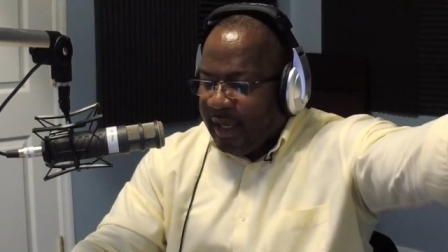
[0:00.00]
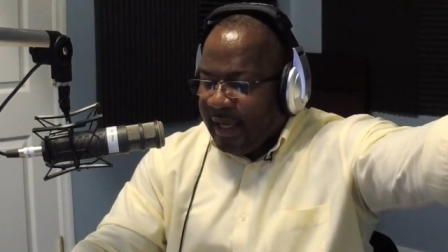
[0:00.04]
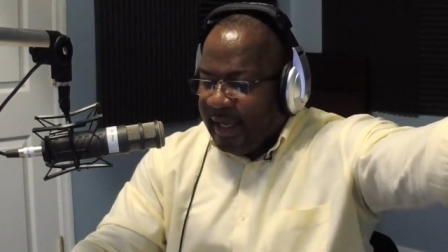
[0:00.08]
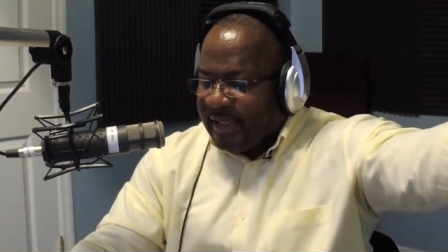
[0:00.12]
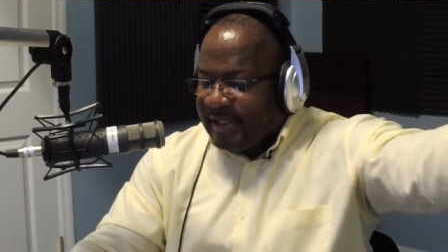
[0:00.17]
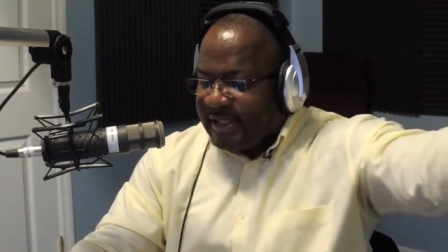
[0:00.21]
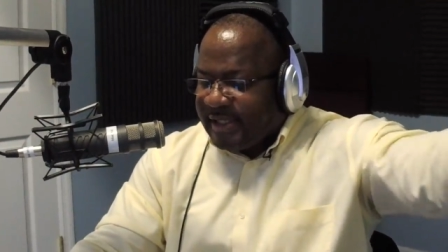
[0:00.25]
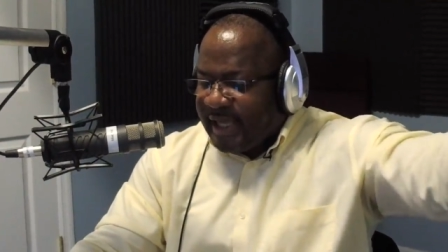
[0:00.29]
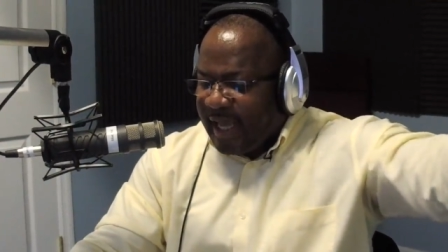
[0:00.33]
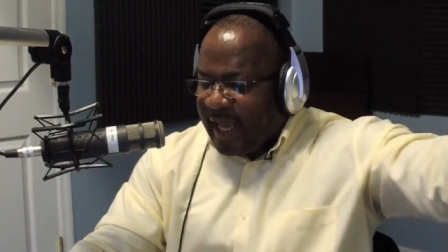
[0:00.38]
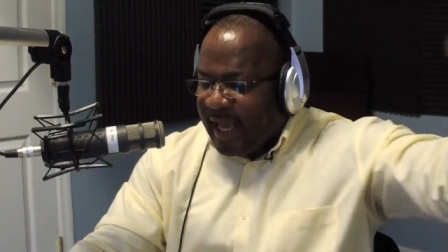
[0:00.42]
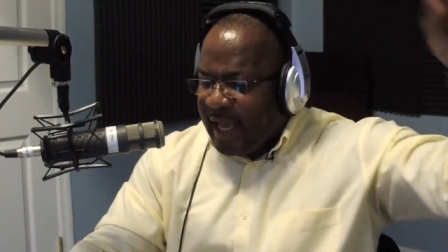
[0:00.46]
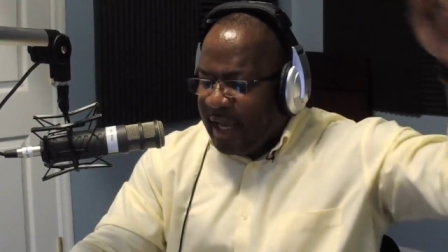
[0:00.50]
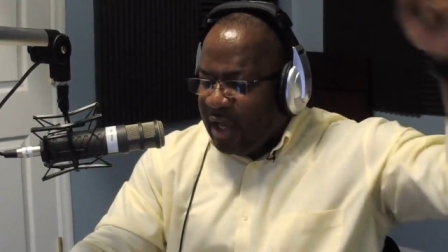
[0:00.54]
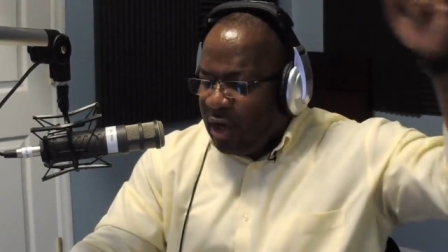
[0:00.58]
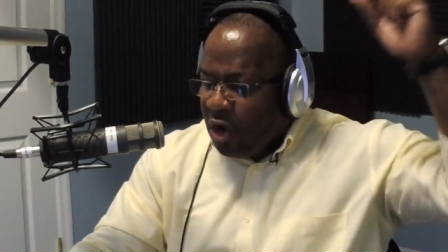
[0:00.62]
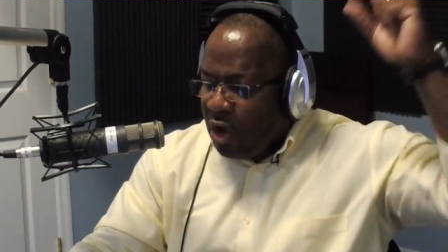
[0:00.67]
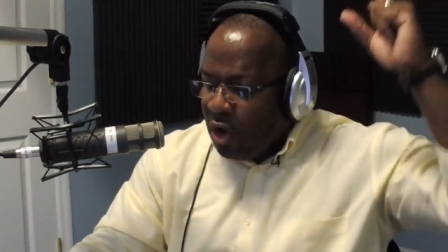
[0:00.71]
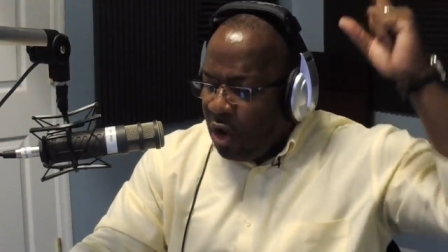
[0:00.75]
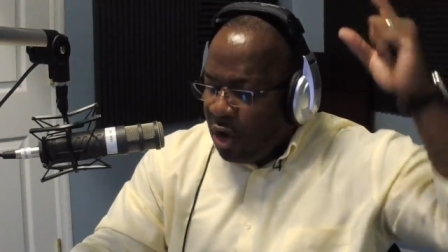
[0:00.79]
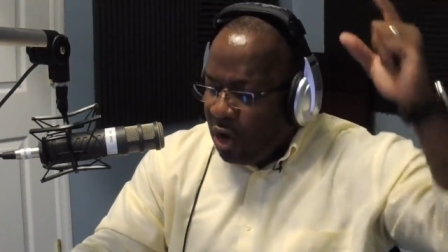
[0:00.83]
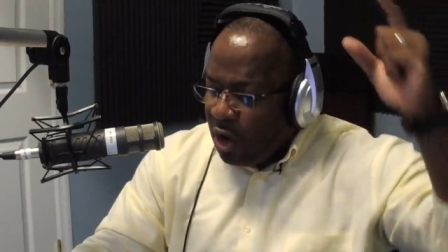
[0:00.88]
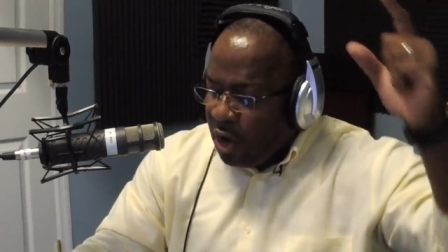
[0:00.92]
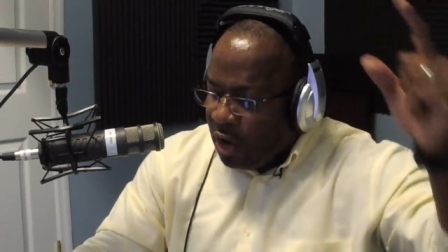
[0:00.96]

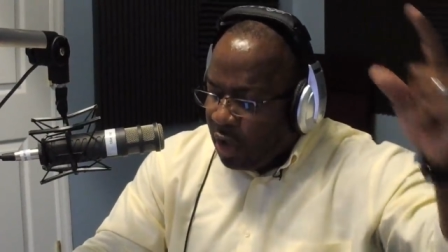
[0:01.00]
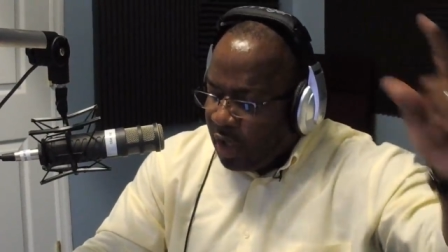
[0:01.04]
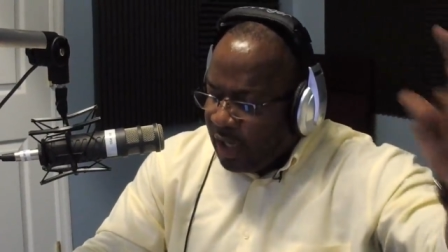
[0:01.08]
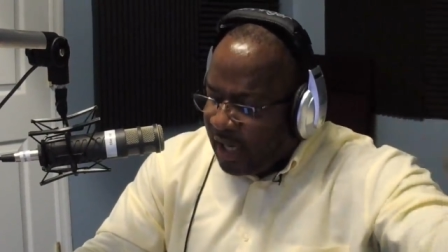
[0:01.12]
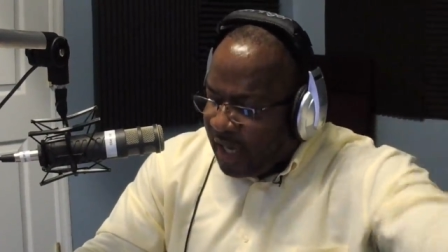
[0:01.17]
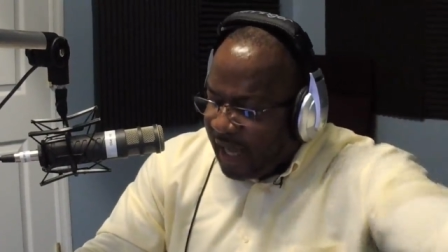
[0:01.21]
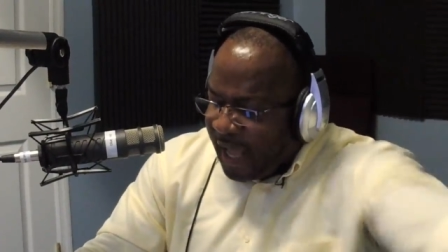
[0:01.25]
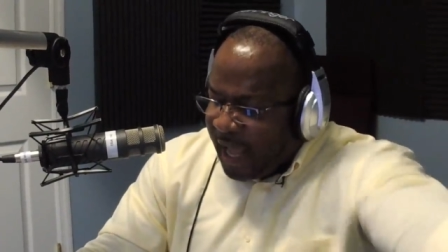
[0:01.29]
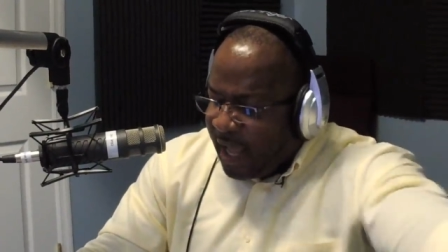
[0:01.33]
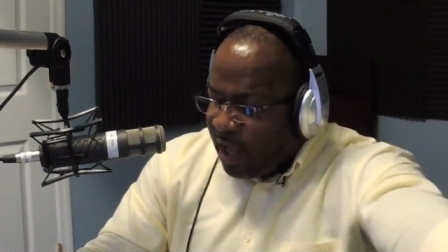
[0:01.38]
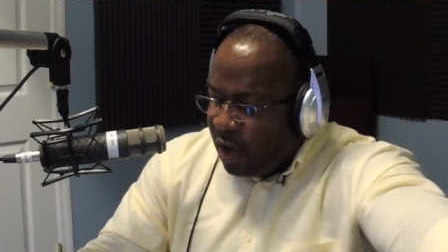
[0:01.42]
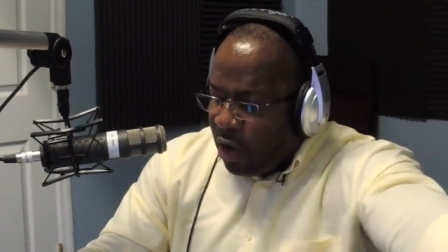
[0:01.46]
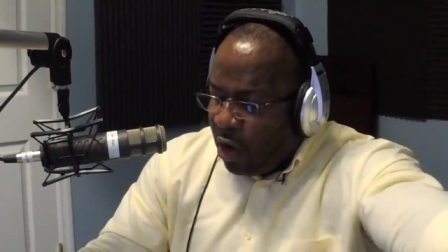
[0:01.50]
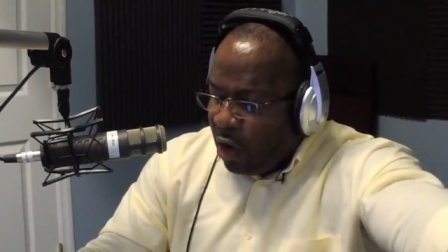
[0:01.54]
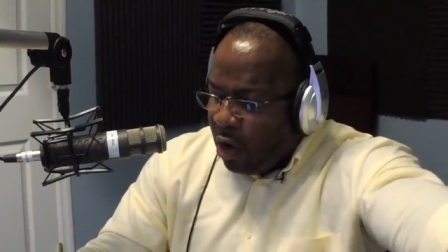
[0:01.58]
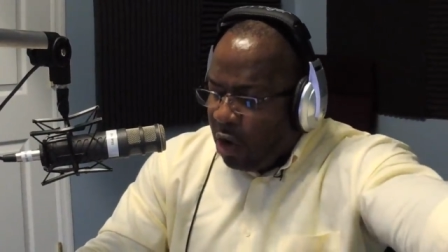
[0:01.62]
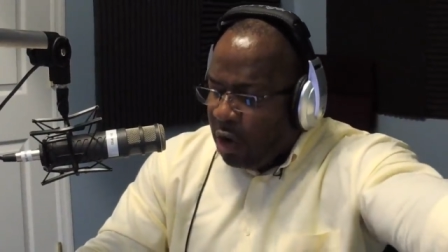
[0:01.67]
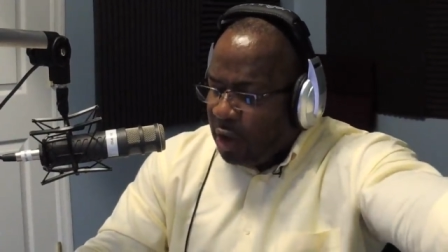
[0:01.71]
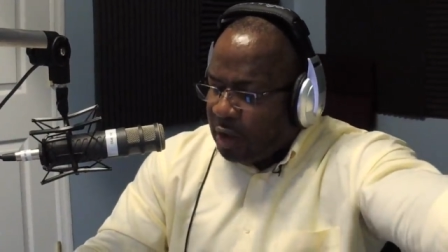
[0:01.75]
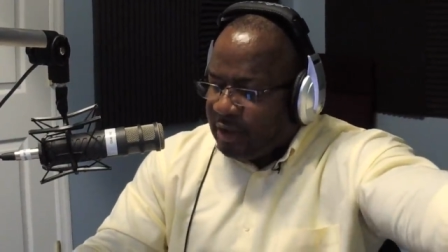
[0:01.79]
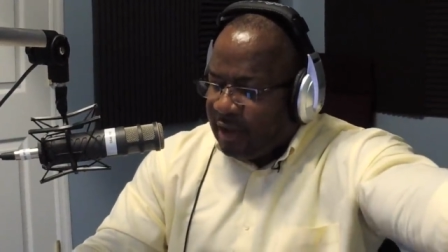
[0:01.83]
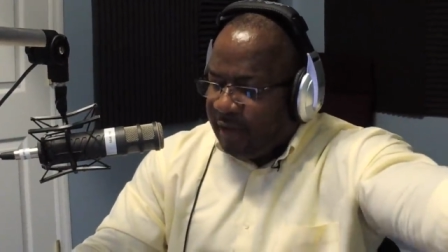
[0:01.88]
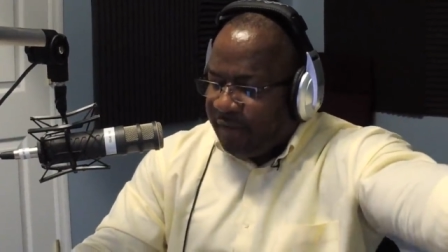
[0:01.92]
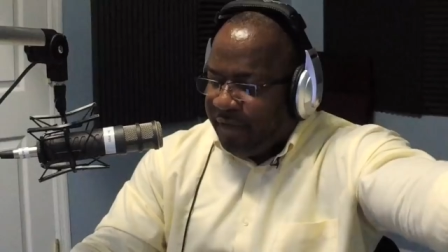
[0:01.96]
saying, Lay
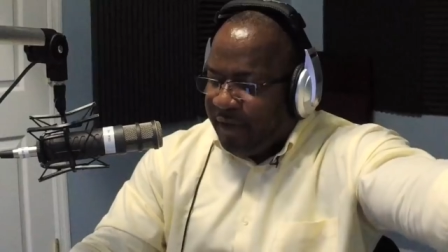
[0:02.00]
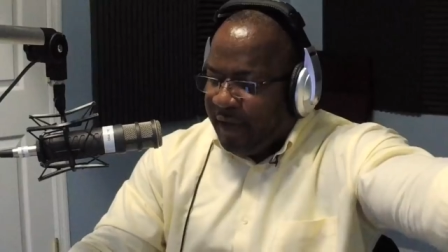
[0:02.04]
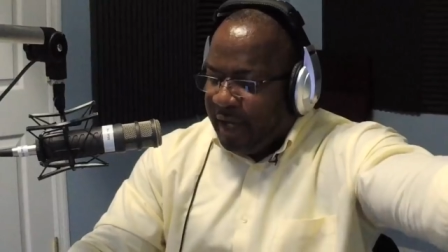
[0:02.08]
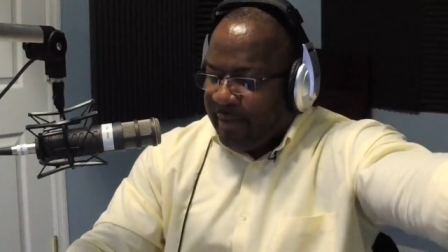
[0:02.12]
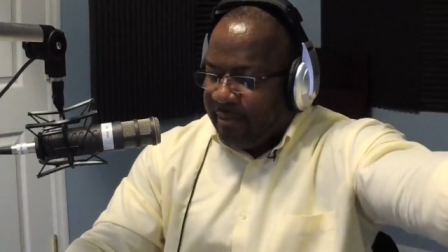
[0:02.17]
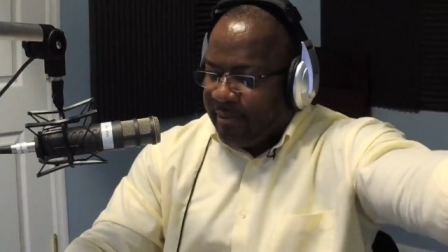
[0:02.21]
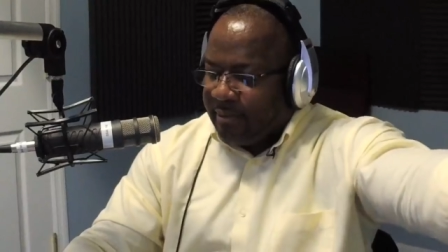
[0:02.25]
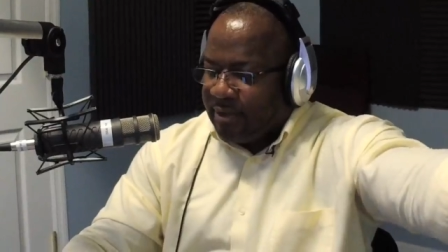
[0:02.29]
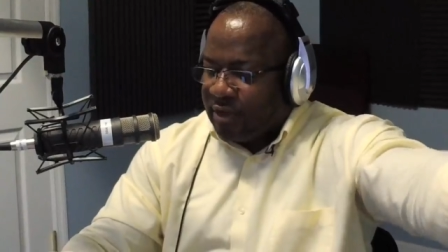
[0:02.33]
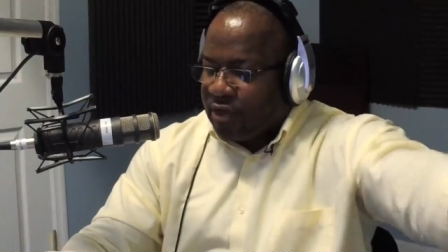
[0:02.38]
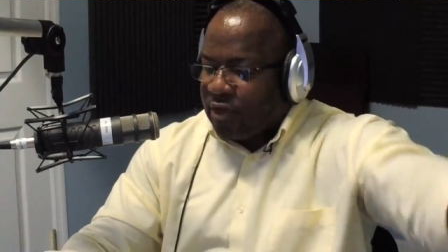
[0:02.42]
hold of him.